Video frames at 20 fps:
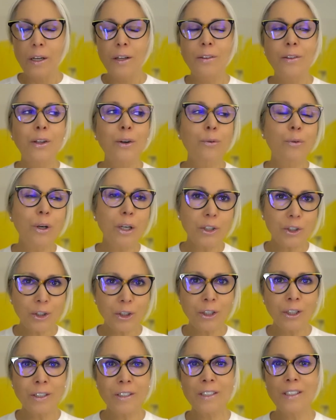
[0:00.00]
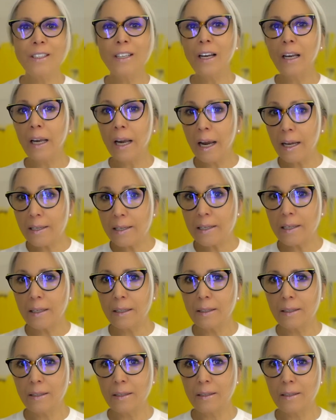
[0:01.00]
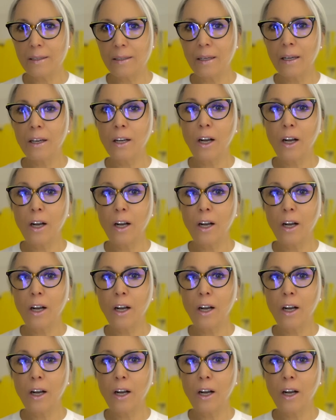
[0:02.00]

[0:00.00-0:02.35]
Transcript: the richness, the lessons